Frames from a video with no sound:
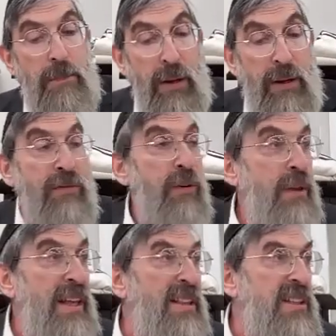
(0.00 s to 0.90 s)
but if
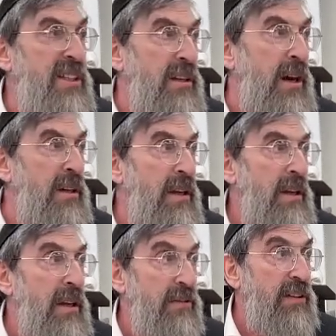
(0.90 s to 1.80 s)
you in the sun,
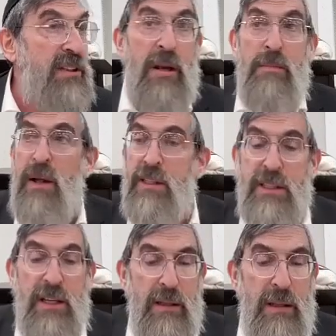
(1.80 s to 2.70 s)
if the sun
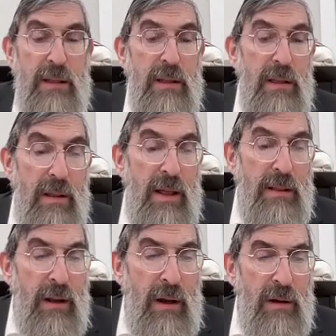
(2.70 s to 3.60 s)
melts it,
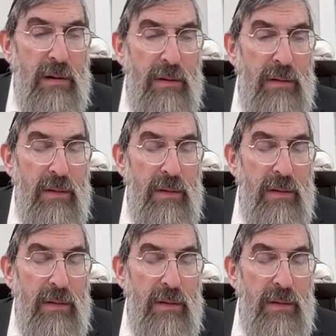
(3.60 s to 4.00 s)
then tahar.